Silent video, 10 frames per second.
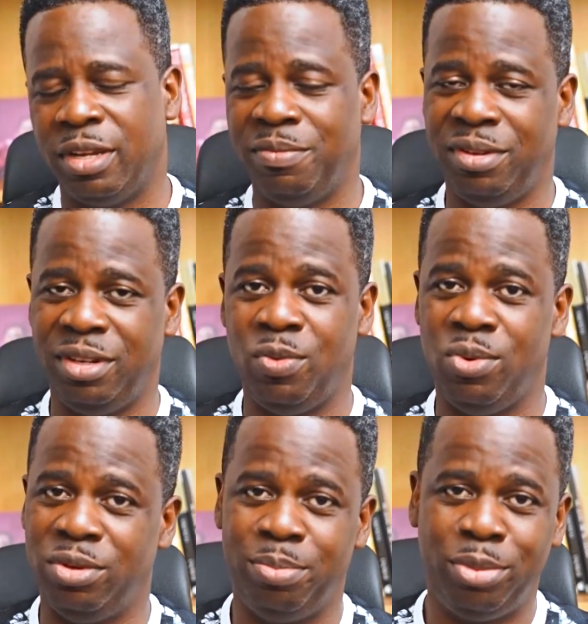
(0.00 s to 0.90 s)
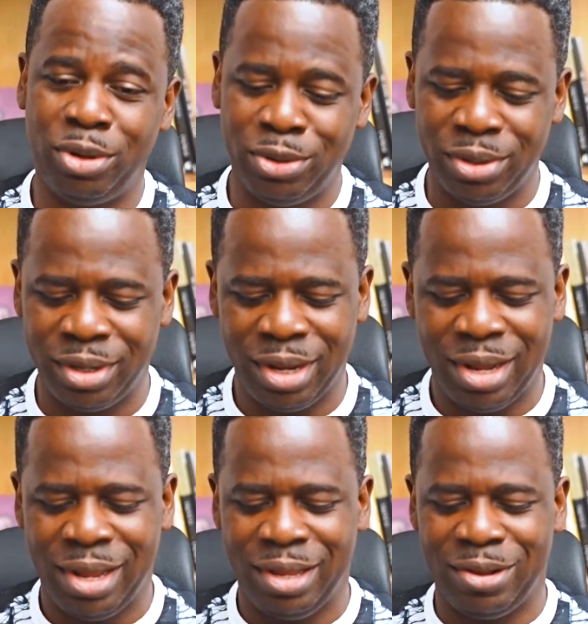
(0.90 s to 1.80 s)
I mean, it was borrowed,
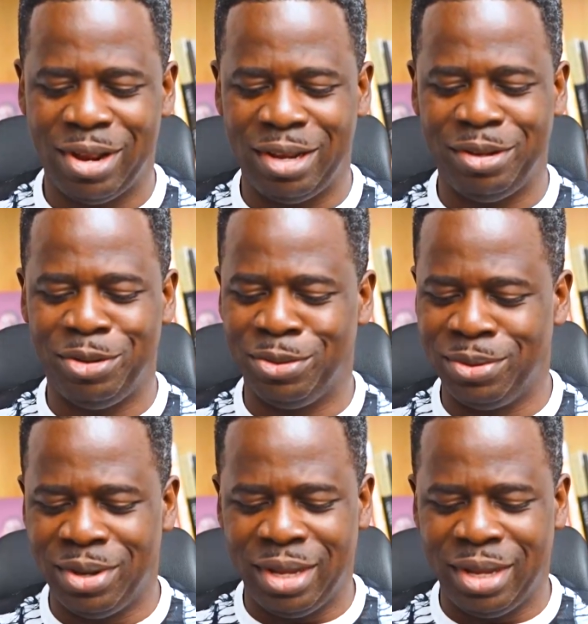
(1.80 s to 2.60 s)
it